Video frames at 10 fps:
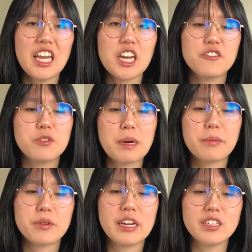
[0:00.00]
interview
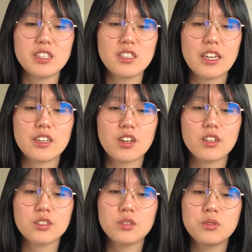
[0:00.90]
preparation and
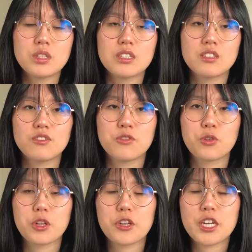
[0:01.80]
also just
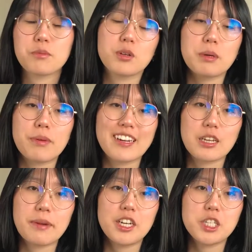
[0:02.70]
for learning more about
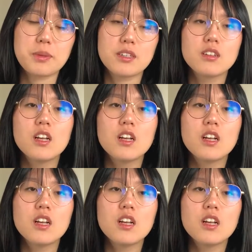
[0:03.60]
product management.